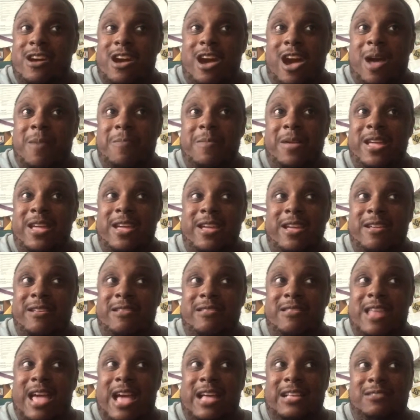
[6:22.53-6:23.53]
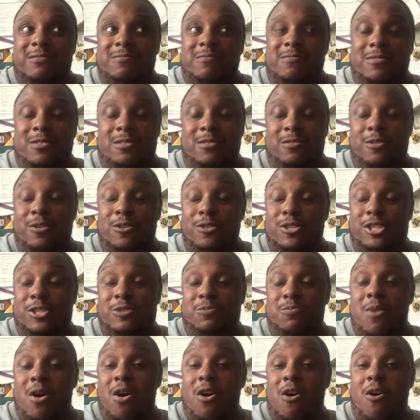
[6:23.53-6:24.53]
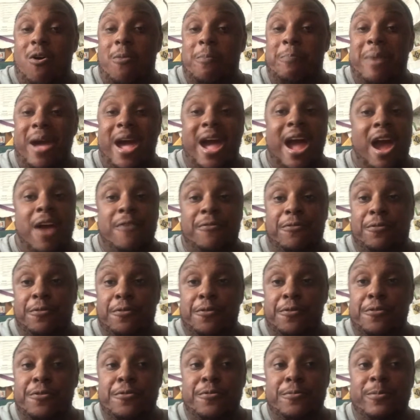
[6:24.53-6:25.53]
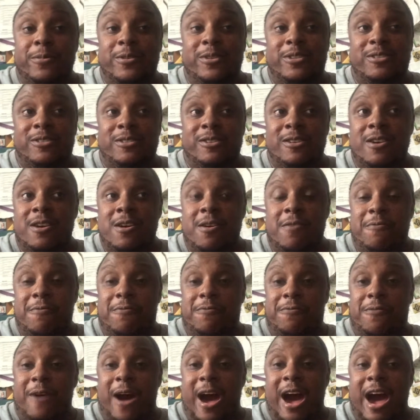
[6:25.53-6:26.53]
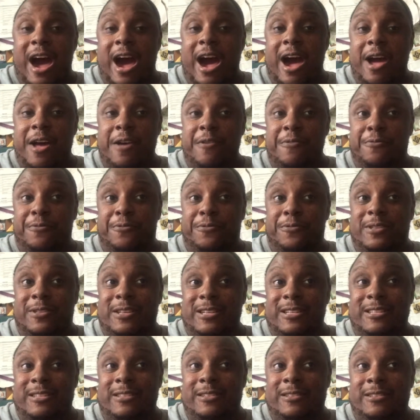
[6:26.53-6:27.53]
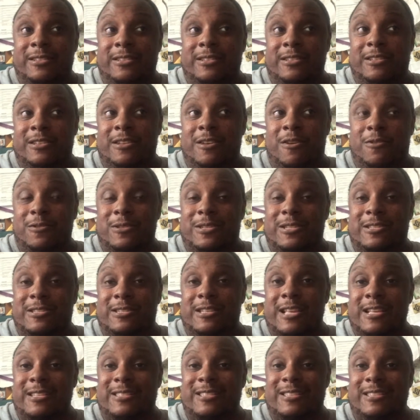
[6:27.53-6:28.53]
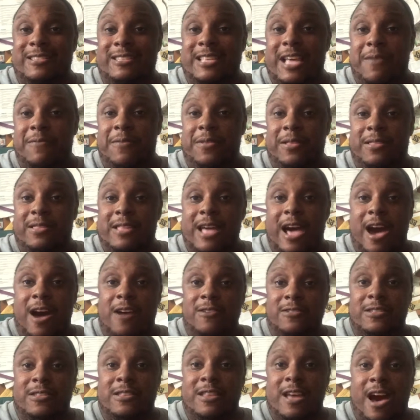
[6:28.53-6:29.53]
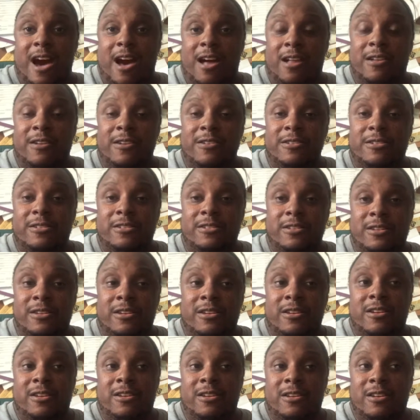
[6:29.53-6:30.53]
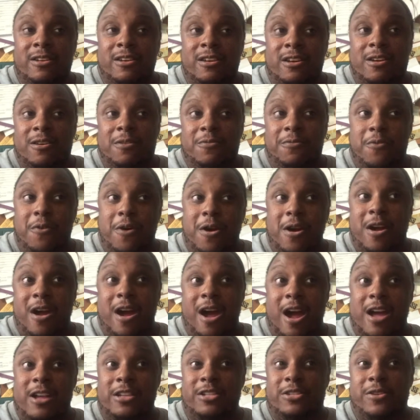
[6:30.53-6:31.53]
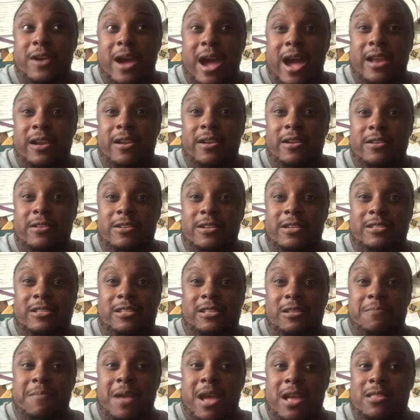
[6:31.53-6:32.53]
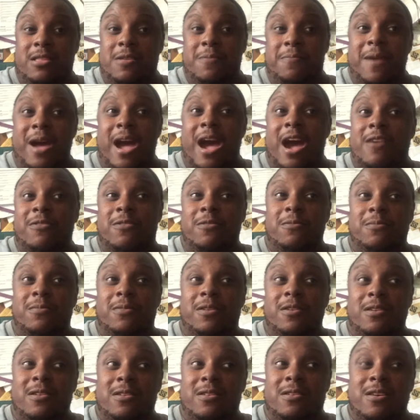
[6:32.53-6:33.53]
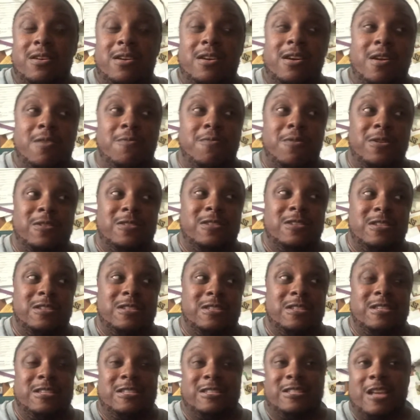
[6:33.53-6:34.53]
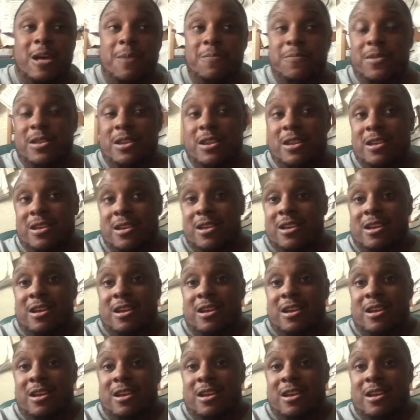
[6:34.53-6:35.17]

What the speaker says: I mean, that little small bathrooms, $5,000 to $6,000 or $7,000 for a contractor just to make the bathroom look good, which is just something